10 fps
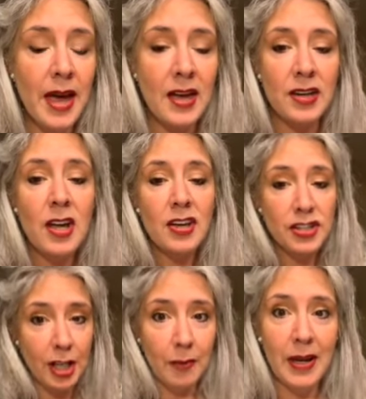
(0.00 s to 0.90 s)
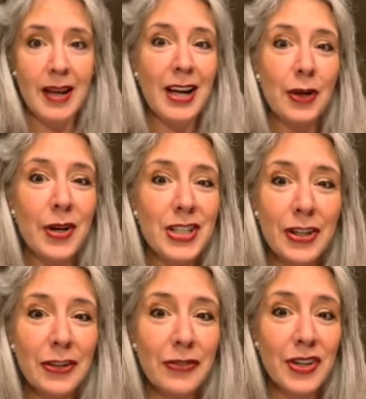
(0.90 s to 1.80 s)
And Shelby and I know each
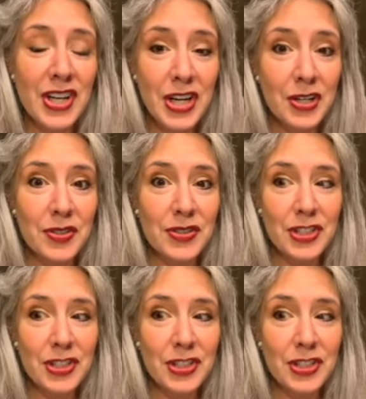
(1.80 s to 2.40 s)
other for years.